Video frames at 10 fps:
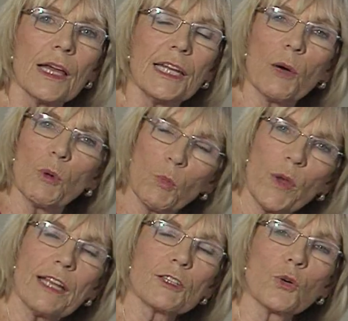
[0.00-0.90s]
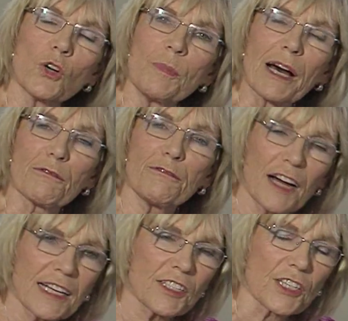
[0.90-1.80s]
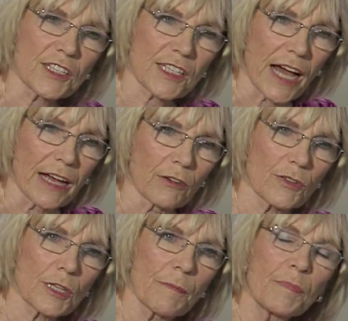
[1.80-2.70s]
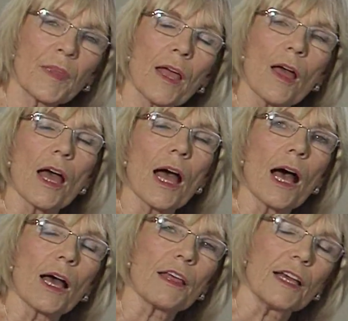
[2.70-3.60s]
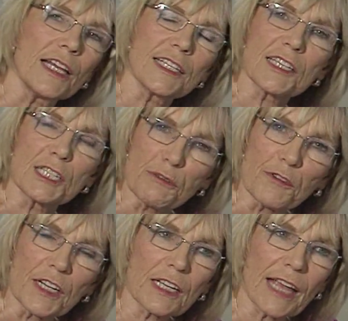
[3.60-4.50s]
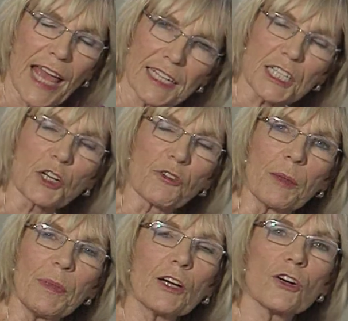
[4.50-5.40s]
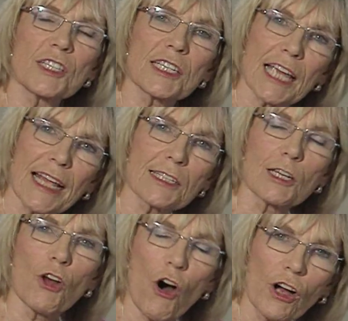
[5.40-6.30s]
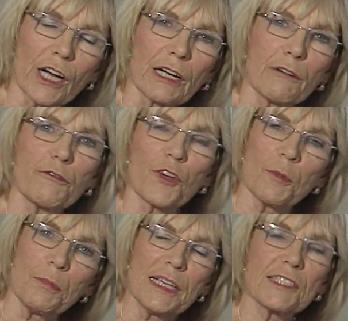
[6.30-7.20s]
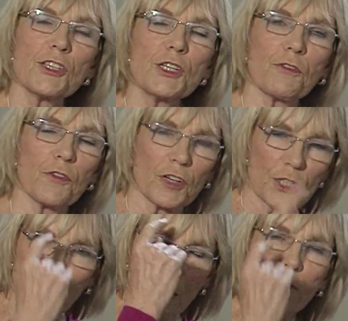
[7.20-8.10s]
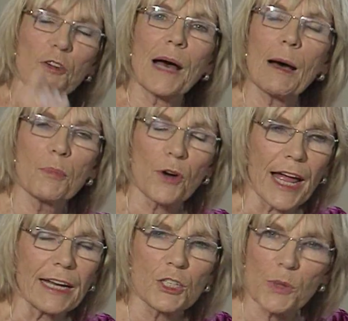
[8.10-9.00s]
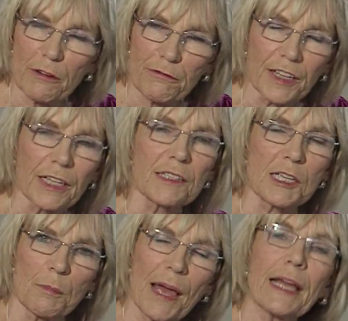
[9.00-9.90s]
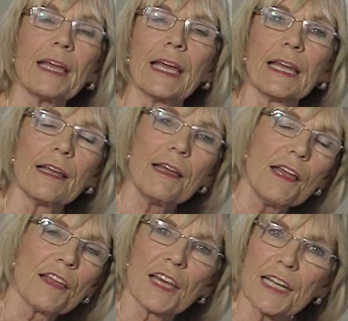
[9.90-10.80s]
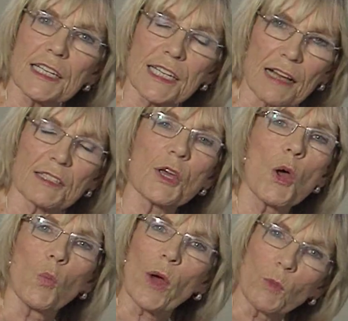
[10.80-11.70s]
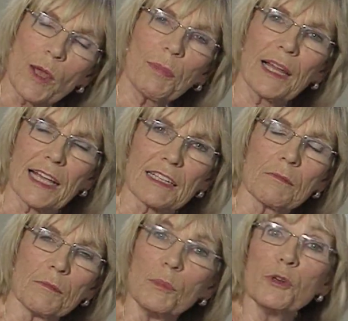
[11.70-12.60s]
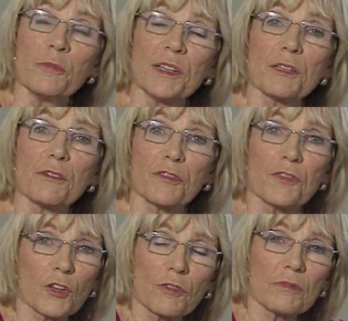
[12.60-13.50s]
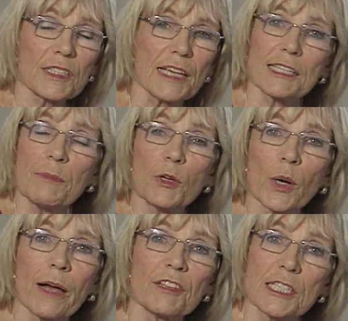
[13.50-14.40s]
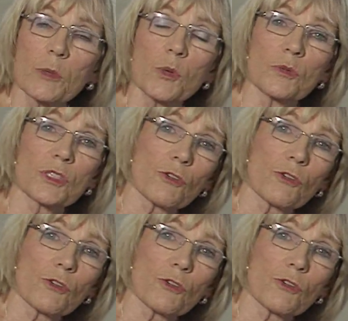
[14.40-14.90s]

Now when we talk about faster scales, it's a different category because it takes longer for the message to go from our brain to our fingers and back again than it does when we play movement of say semiquavers equals